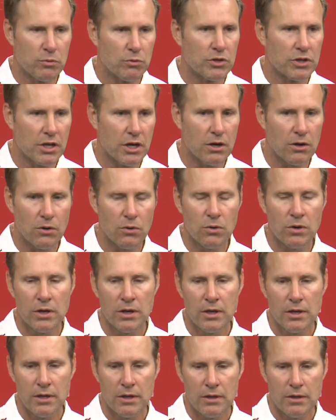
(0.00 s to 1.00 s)
we will know,
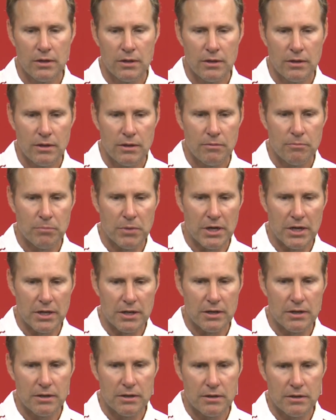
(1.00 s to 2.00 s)

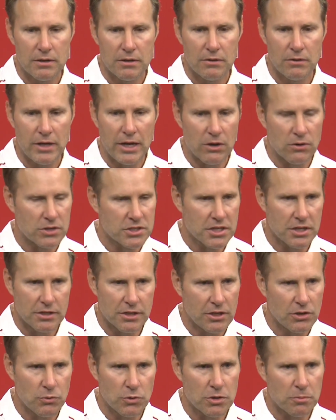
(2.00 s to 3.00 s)
but Aaron's
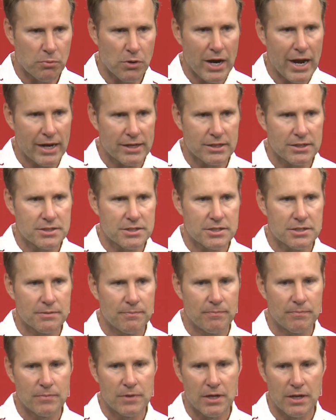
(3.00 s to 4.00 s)
continuing to practice.
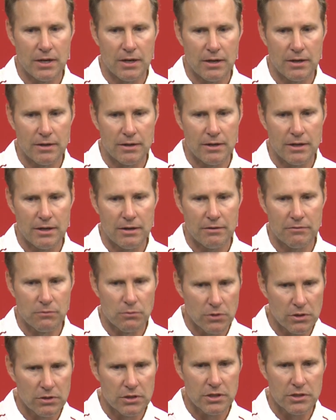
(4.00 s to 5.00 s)
I've
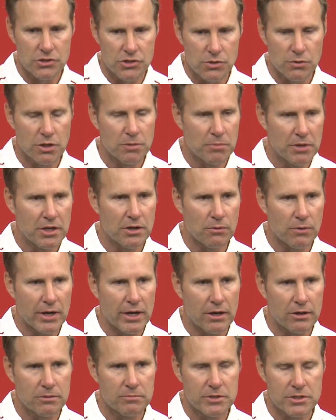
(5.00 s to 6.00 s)
really enjoyed being
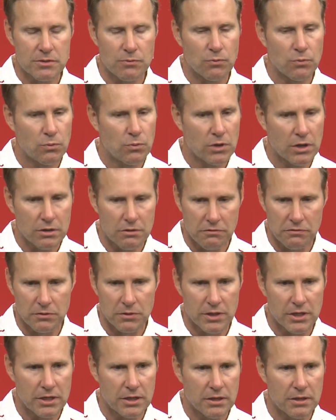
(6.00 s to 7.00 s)
around him. He's a
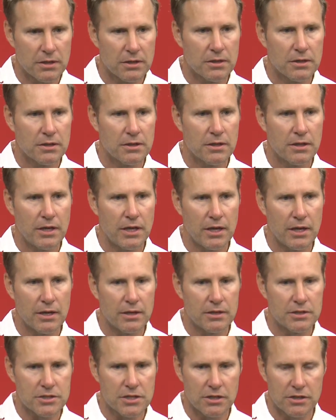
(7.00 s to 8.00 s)
wonderful kid,
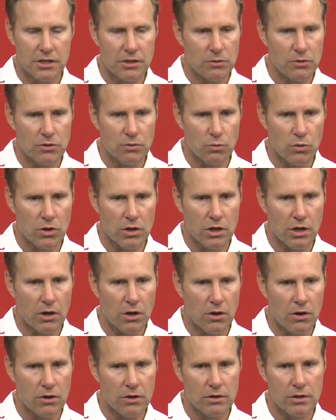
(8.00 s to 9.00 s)
and he's continuing to work
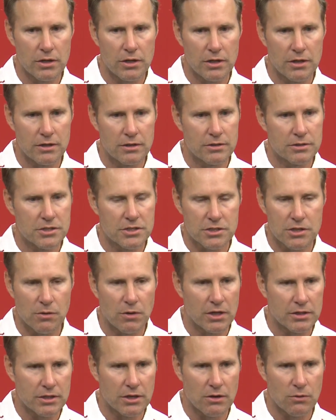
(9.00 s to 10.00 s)
hard and just
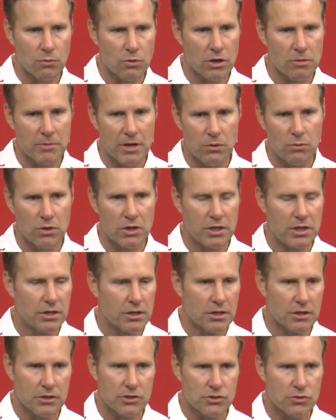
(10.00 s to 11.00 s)
go out there and worry about what he
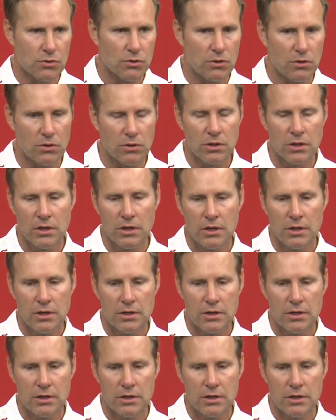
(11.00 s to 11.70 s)
can control.